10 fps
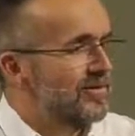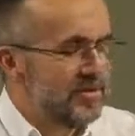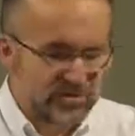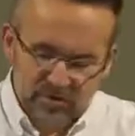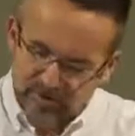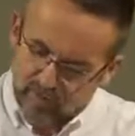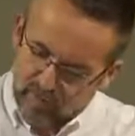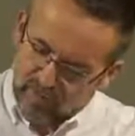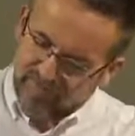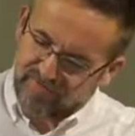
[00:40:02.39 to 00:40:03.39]
We know that
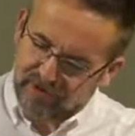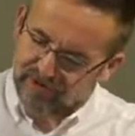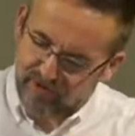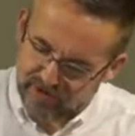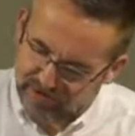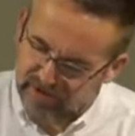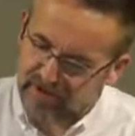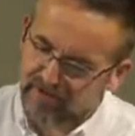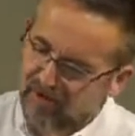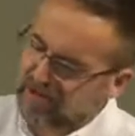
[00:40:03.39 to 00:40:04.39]
when we first trusted
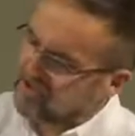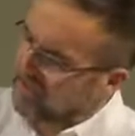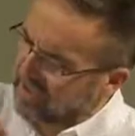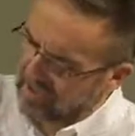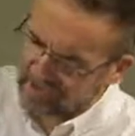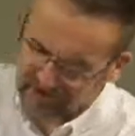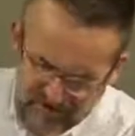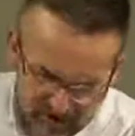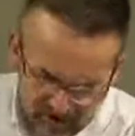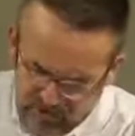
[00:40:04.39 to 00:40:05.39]
in Christ, we didn't
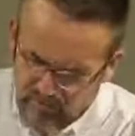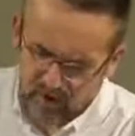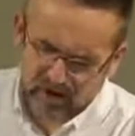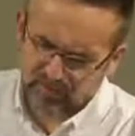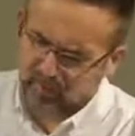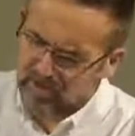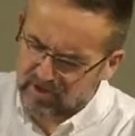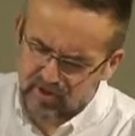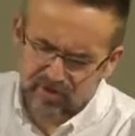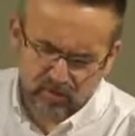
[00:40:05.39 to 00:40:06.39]
understand so much, but we
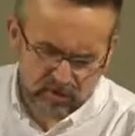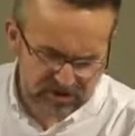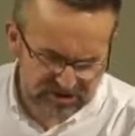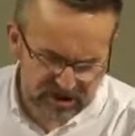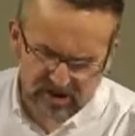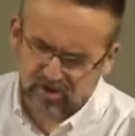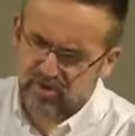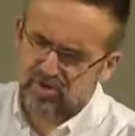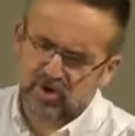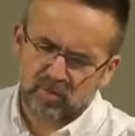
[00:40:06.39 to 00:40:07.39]
knew that we were sinners.
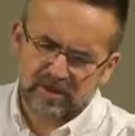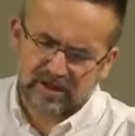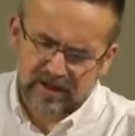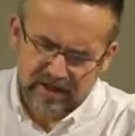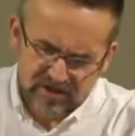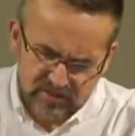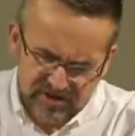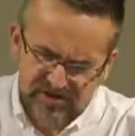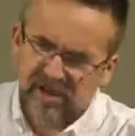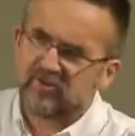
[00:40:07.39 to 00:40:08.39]
We knew that we needed to
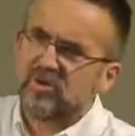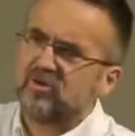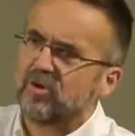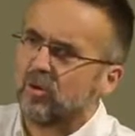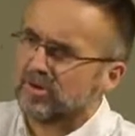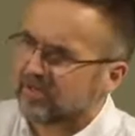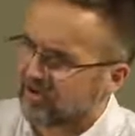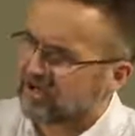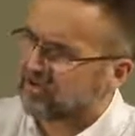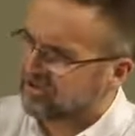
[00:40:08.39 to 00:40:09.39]
be saved. We knew that only
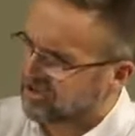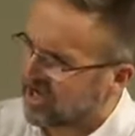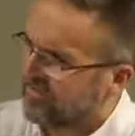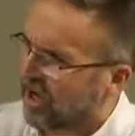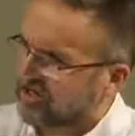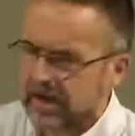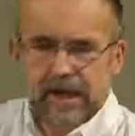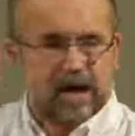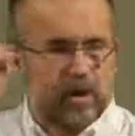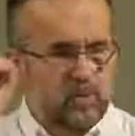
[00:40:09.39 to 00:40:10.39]
Christ could save us,
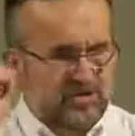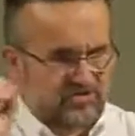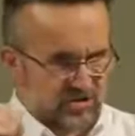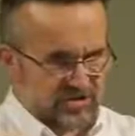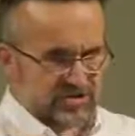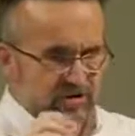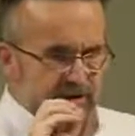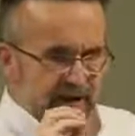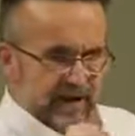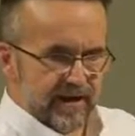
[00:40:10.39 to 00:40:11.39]
and we
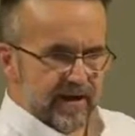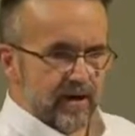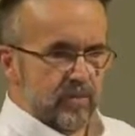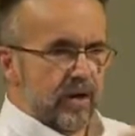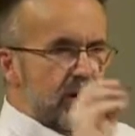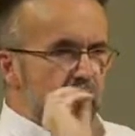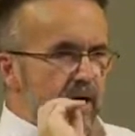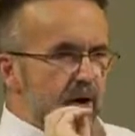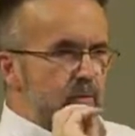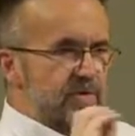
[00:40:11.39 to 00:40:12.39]
trusted in him,
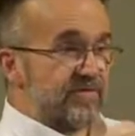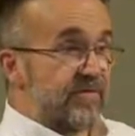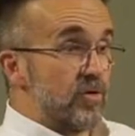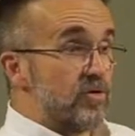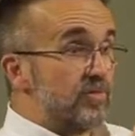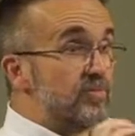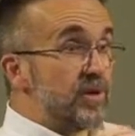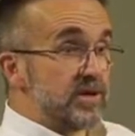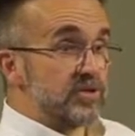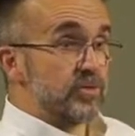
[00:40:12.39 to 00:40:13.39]
and we found
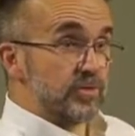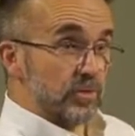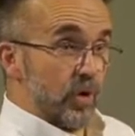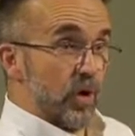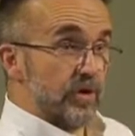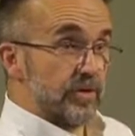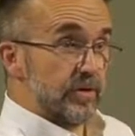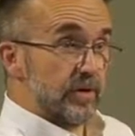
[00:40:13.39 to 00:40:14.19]
peace with God.